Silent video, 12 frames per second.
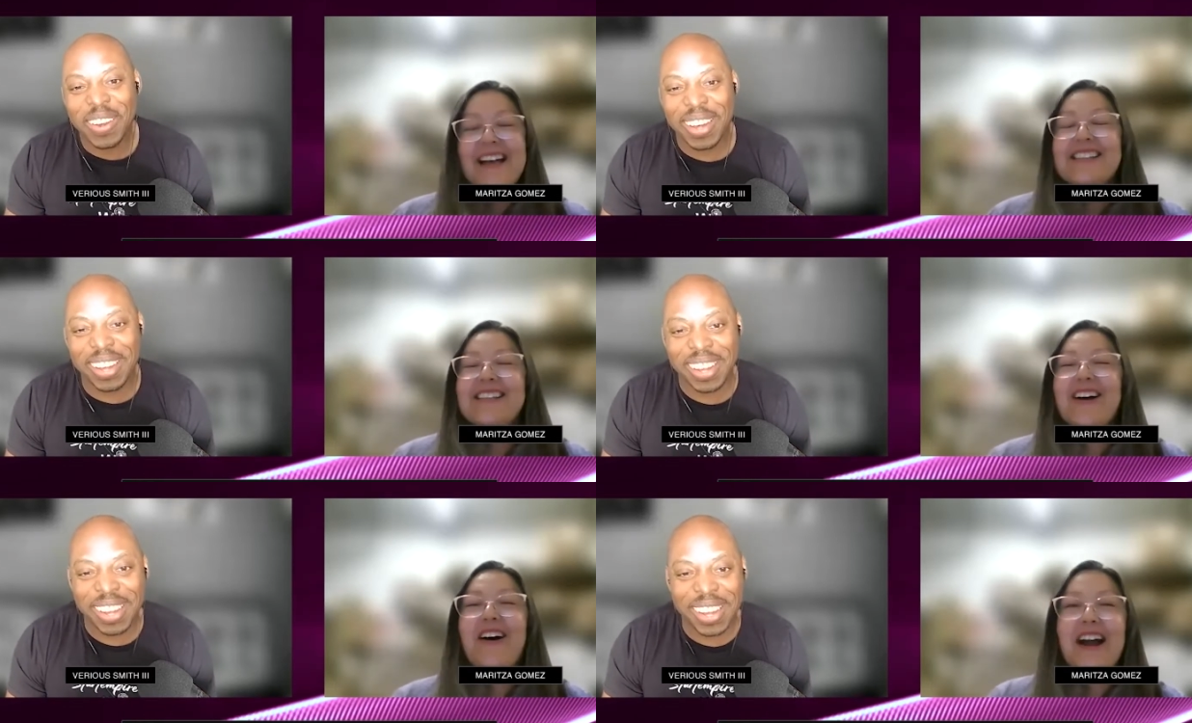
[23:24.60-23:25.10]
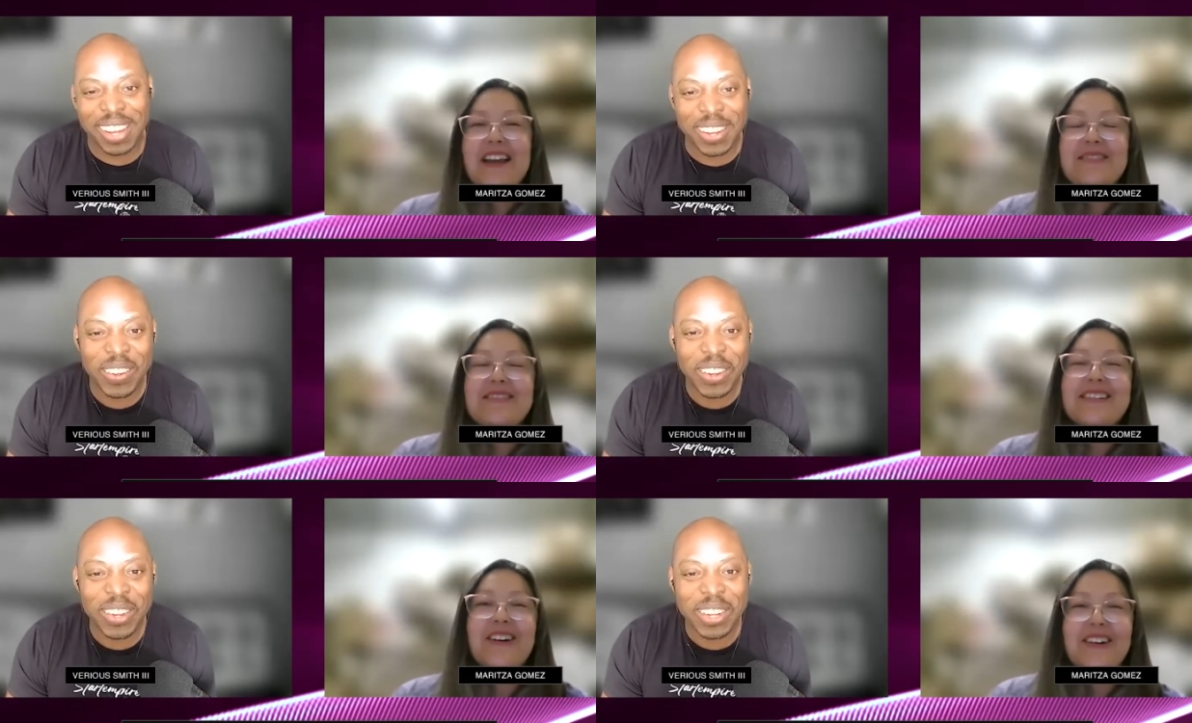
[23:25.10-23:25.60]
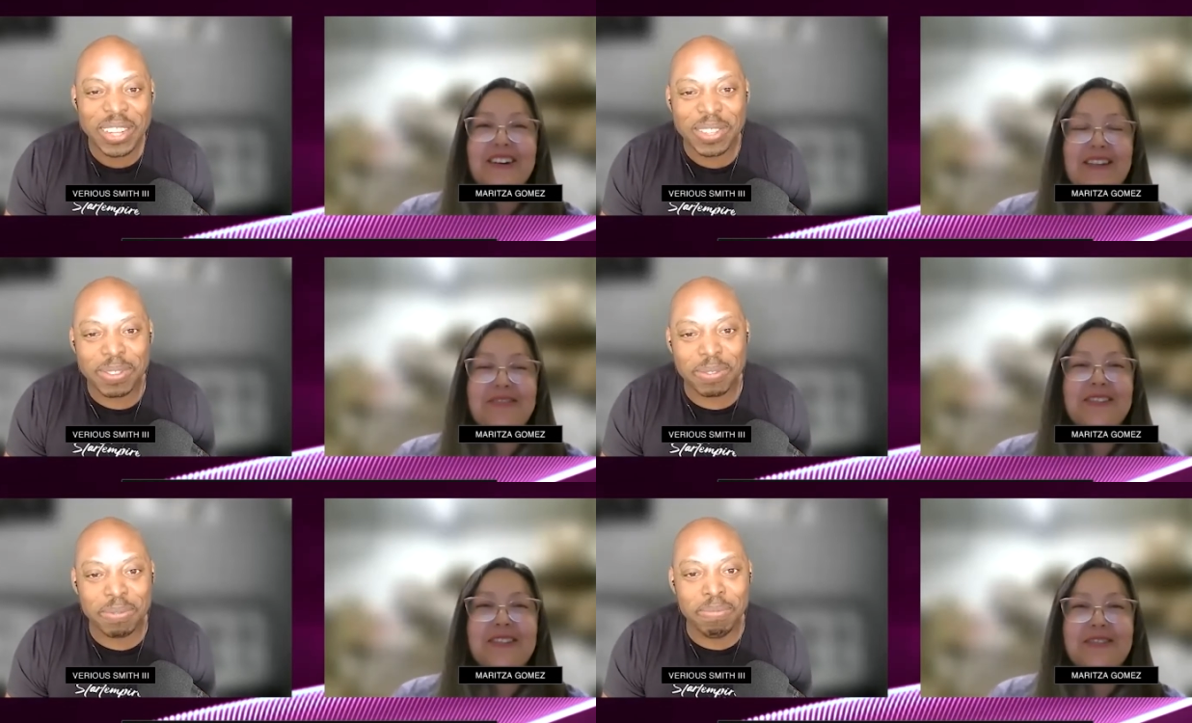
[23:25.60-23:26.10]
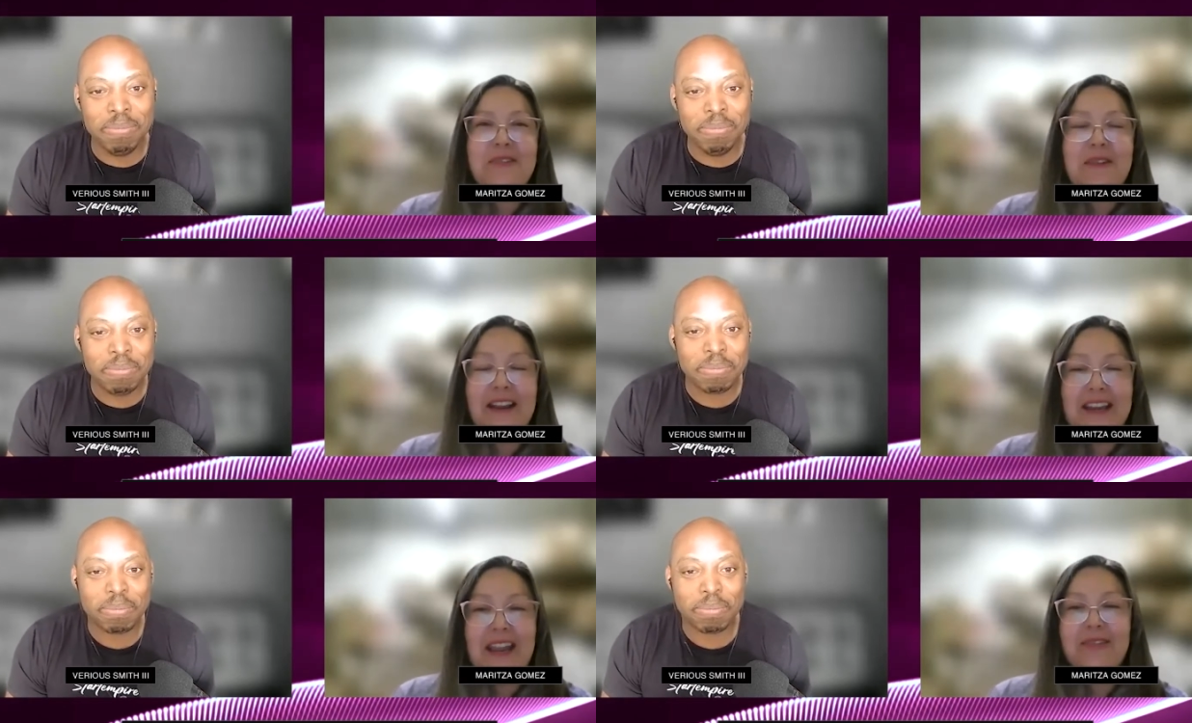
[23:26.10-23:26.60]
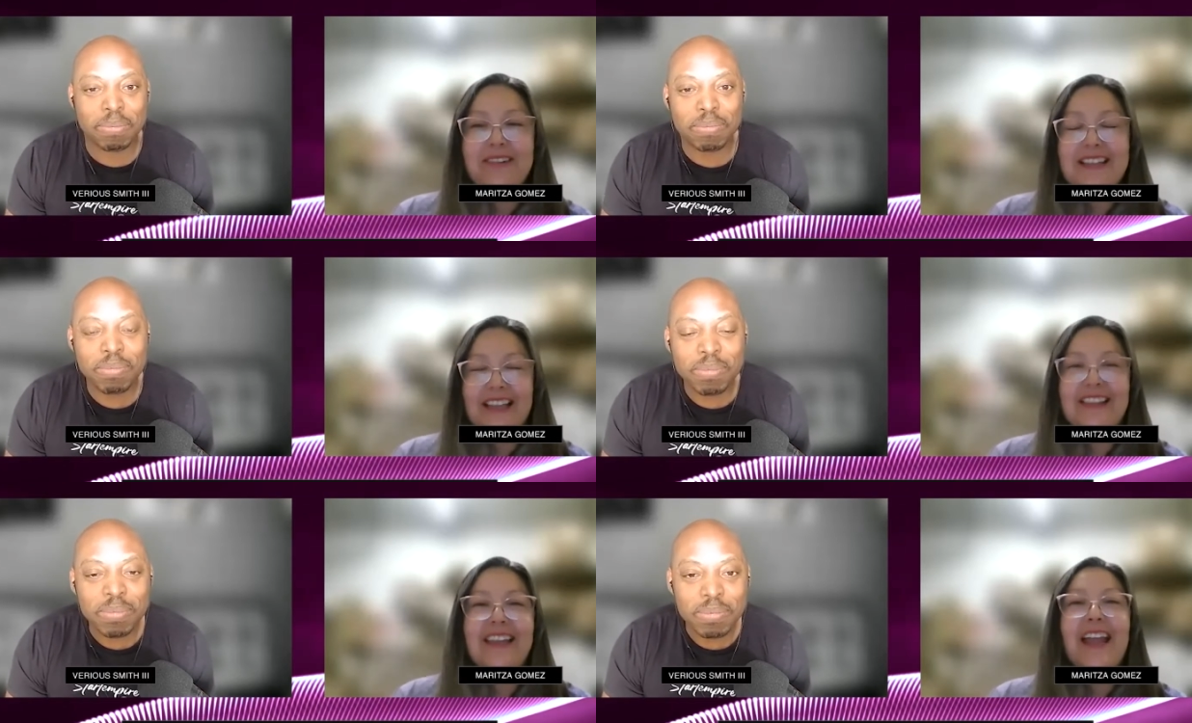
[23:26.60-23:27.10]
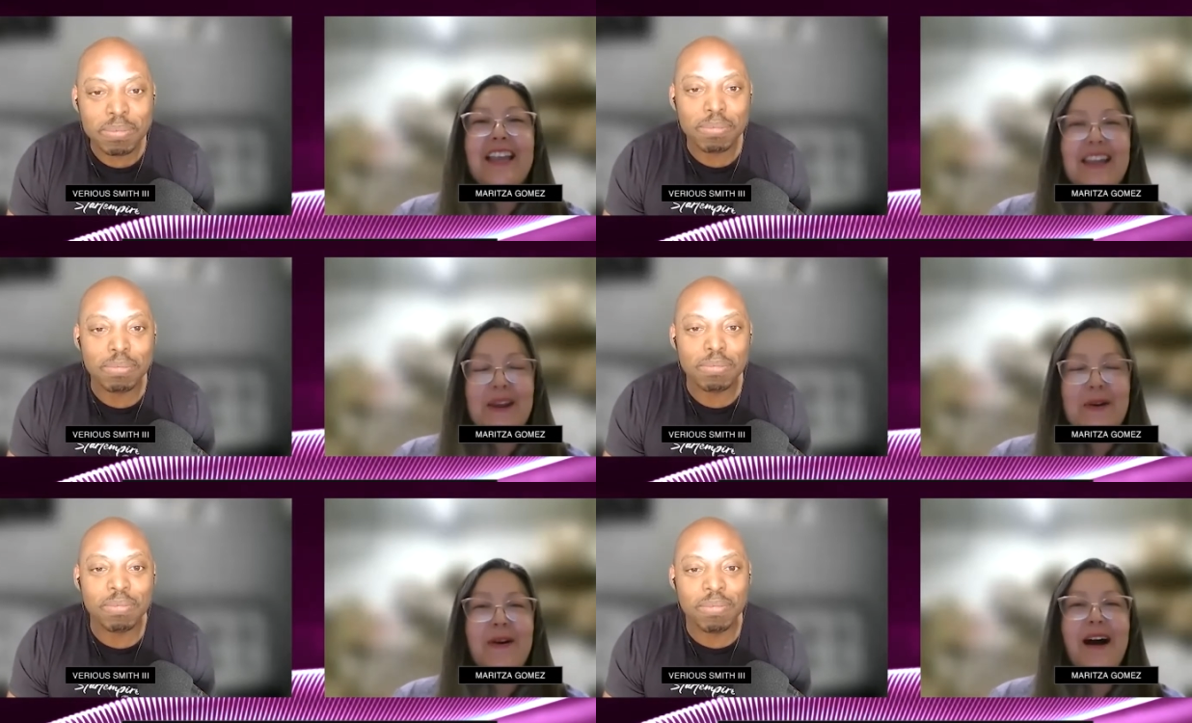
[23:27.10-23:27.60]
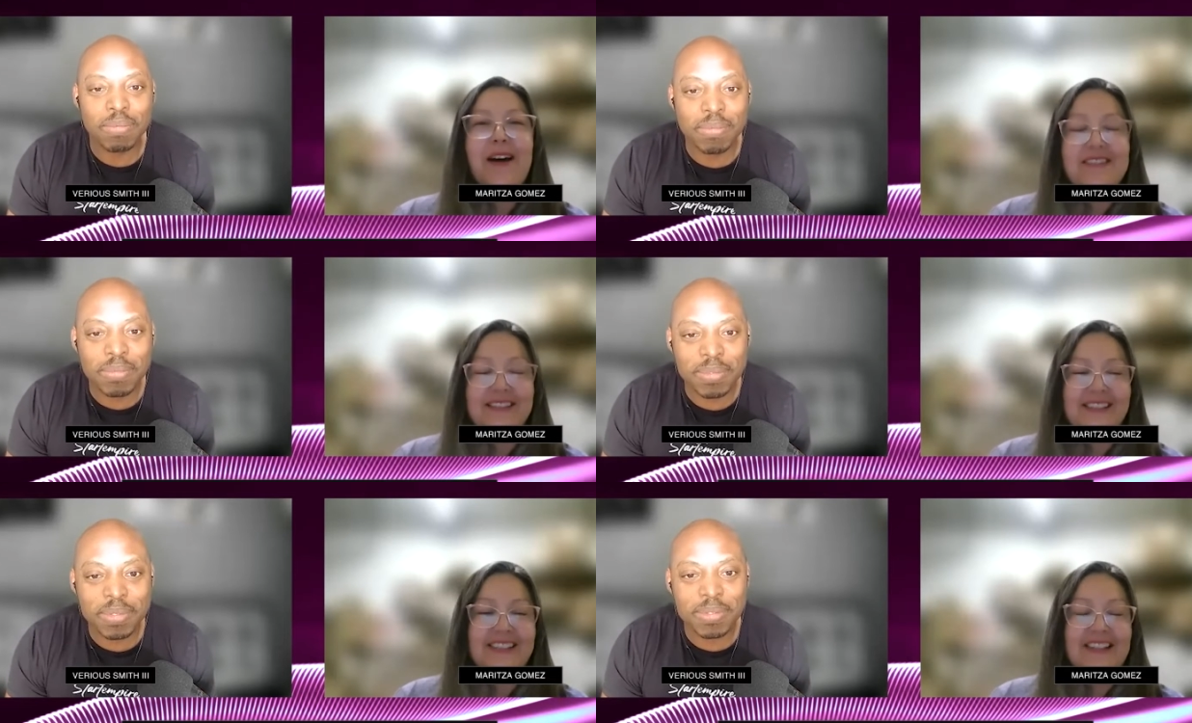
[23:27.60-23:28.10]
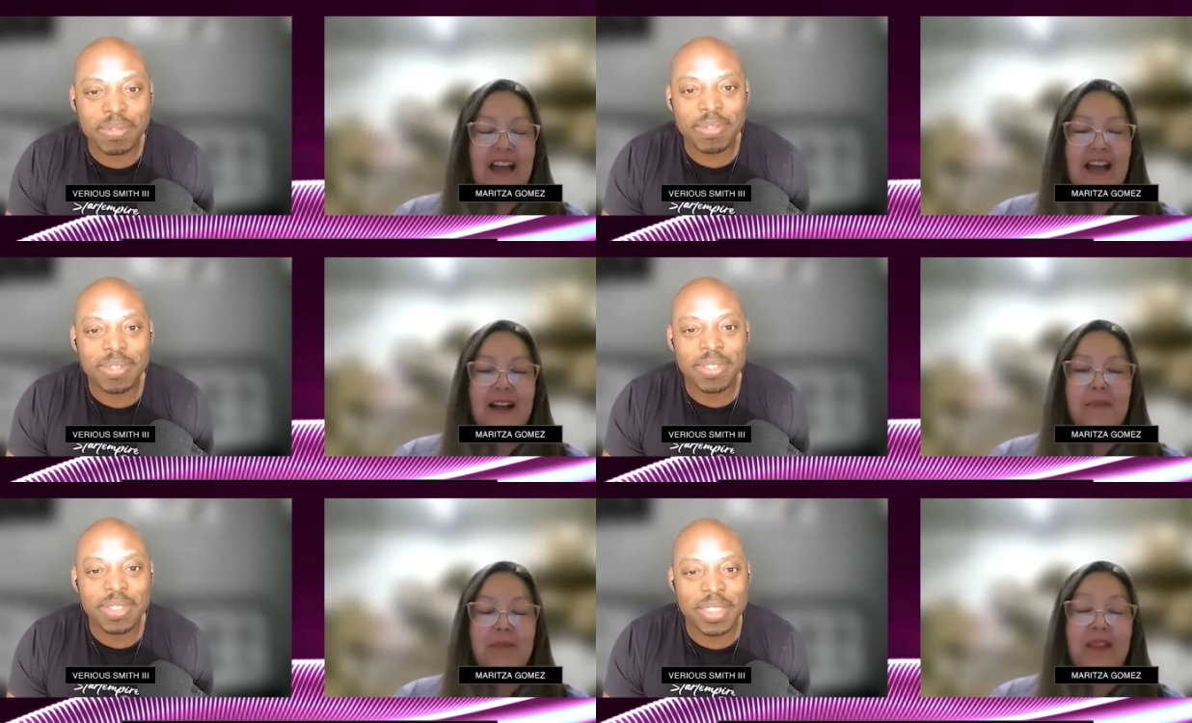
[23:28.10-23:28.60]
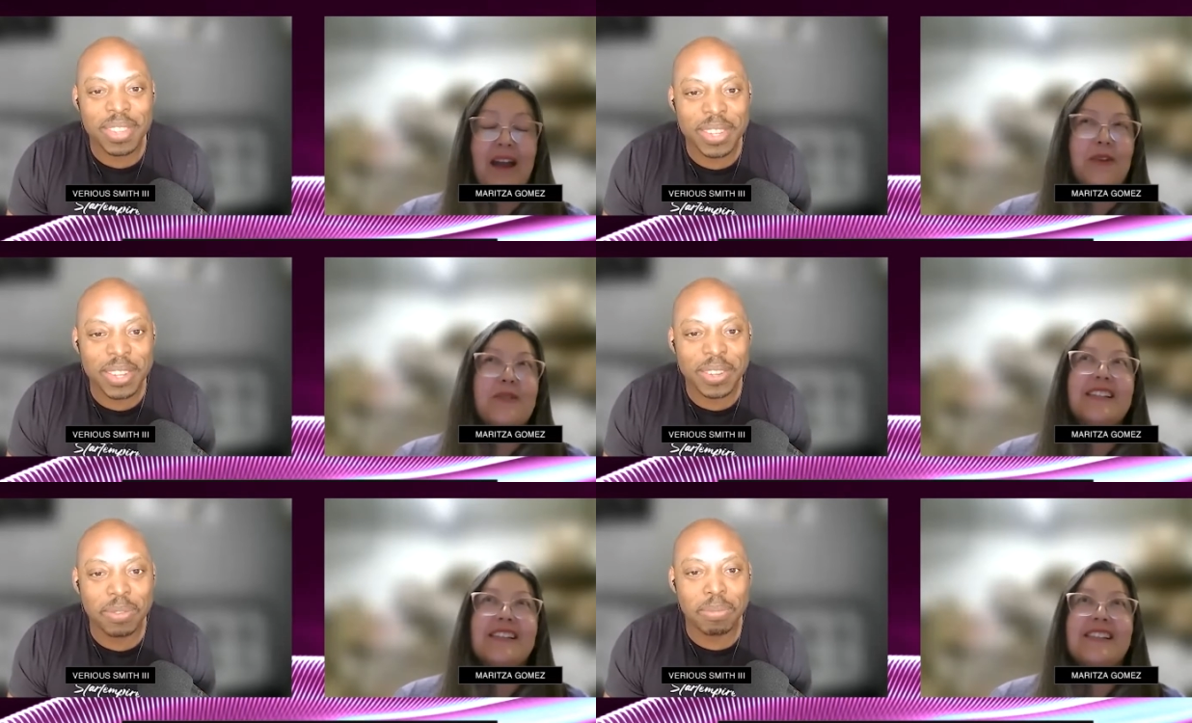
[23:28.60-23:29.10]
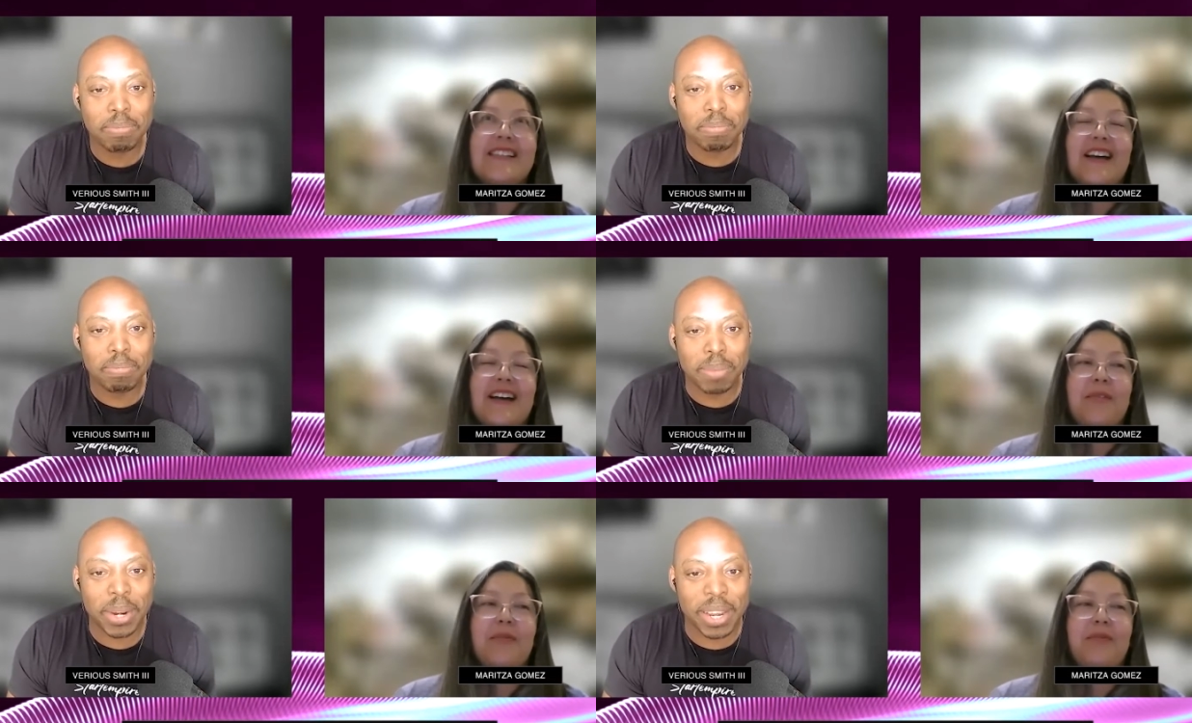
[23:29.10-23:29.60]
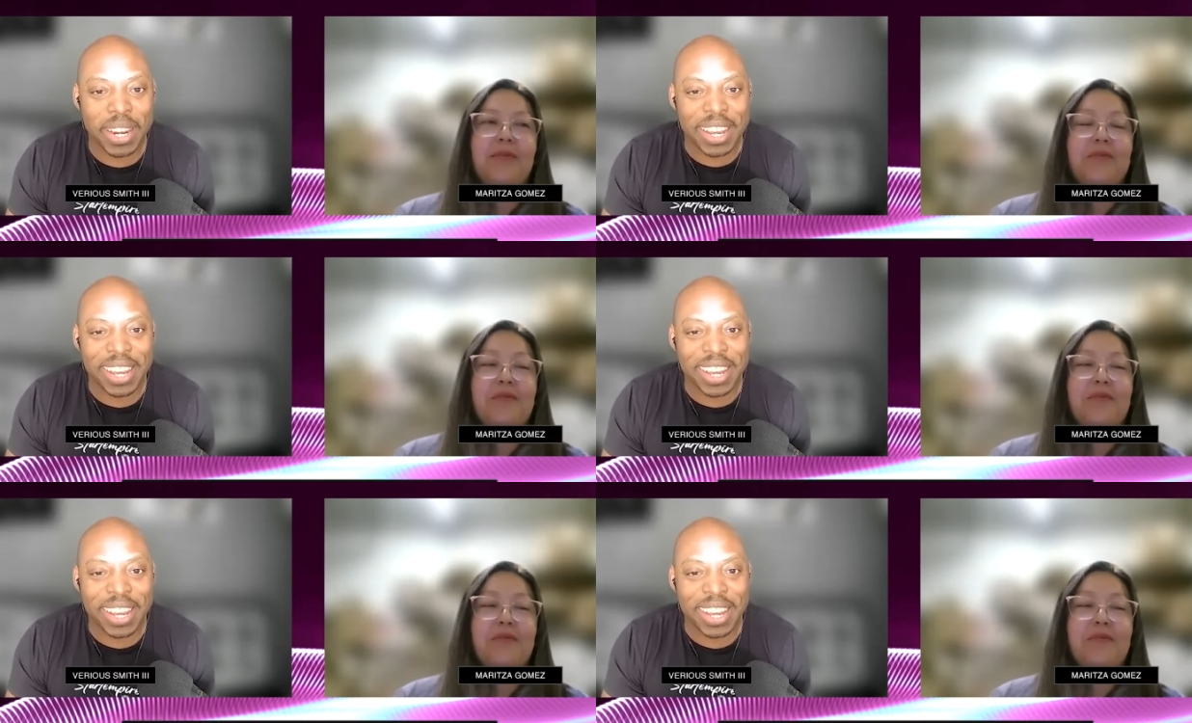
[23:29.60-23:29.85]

Speaker 1: So I am so grateful for my neighbors that they knew I was um, I was uh, printing,